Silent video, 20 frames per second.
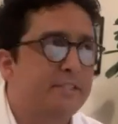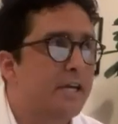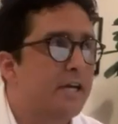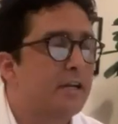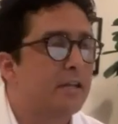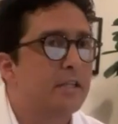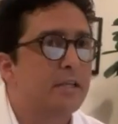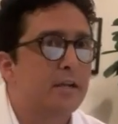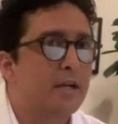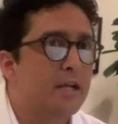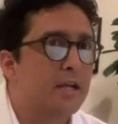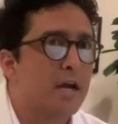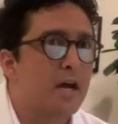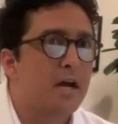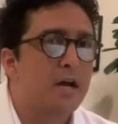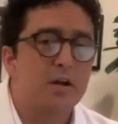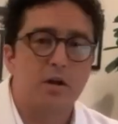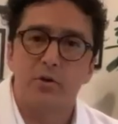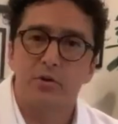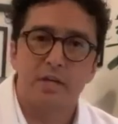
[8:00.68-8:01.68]
suddenly like,
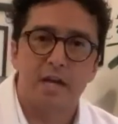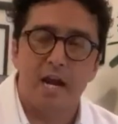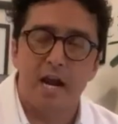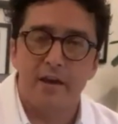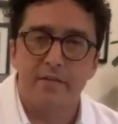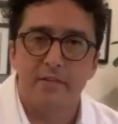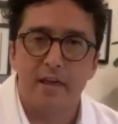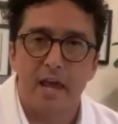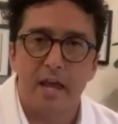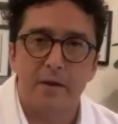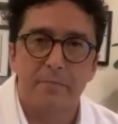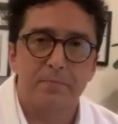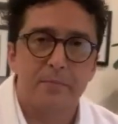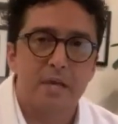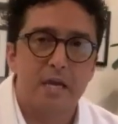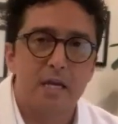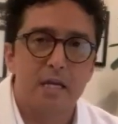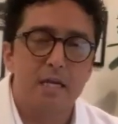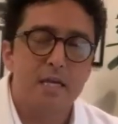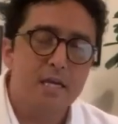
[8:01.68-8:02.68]
oh no, you can't have that.
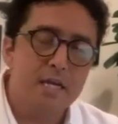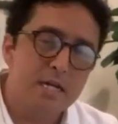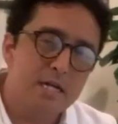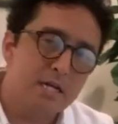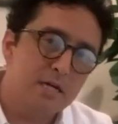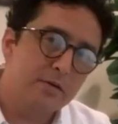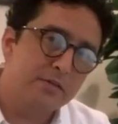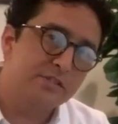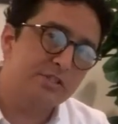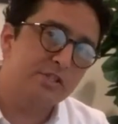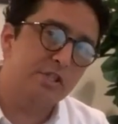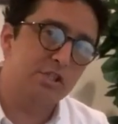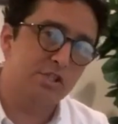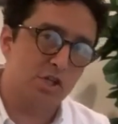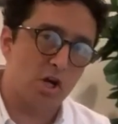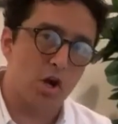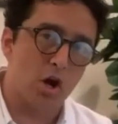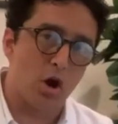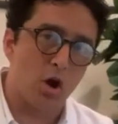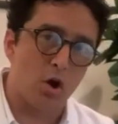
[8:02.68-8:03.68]
It's just
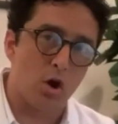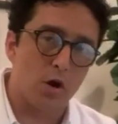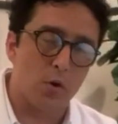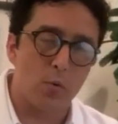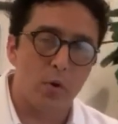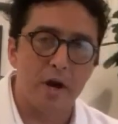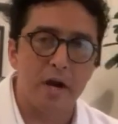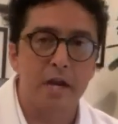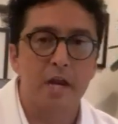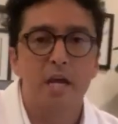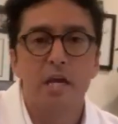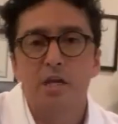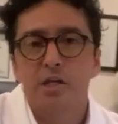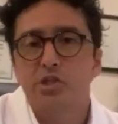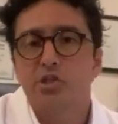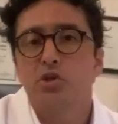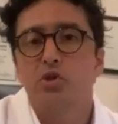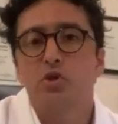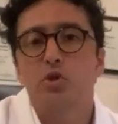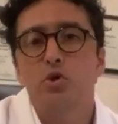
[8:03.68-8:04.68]
kind of hard, right?
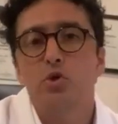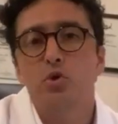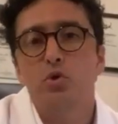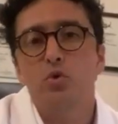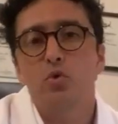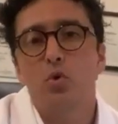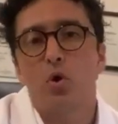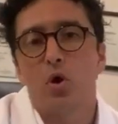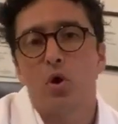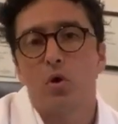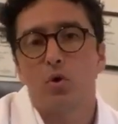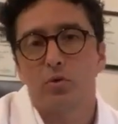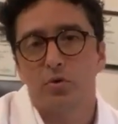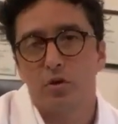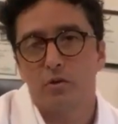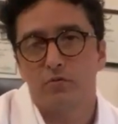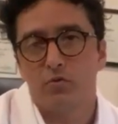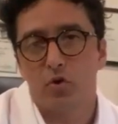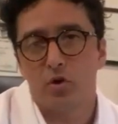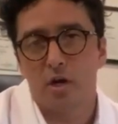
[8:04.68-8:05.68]
So you are
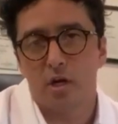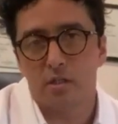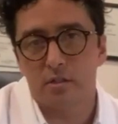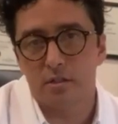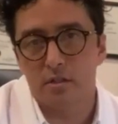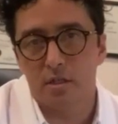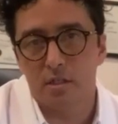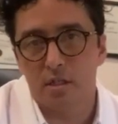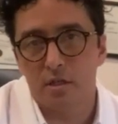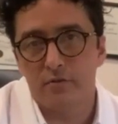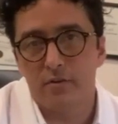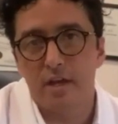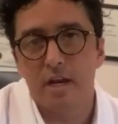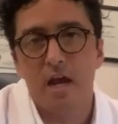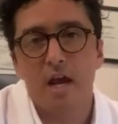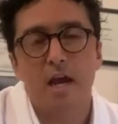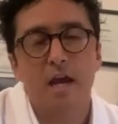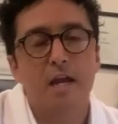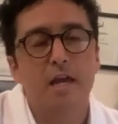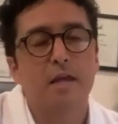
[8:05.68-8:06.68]
looking for an alternative, and
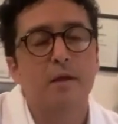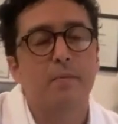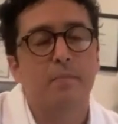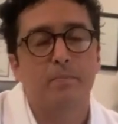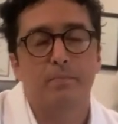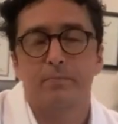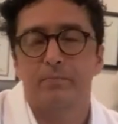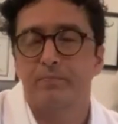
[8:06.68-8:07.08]
I